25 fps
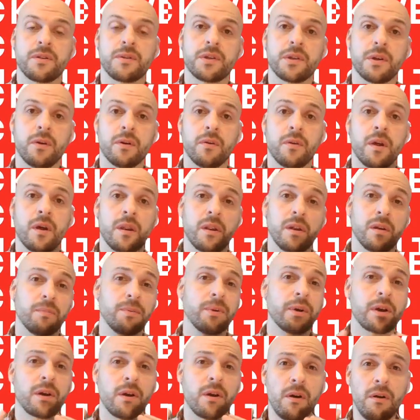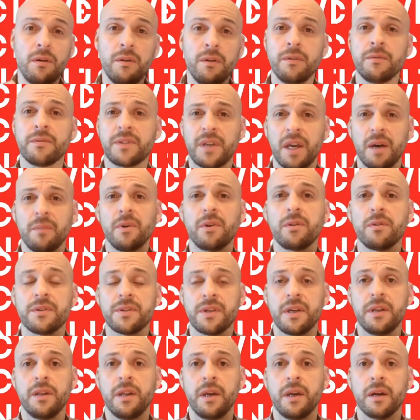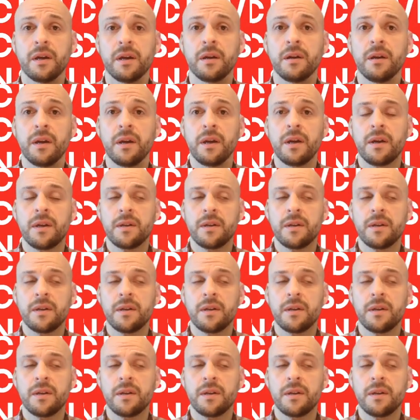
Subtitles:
So they're putting all those chemicals in there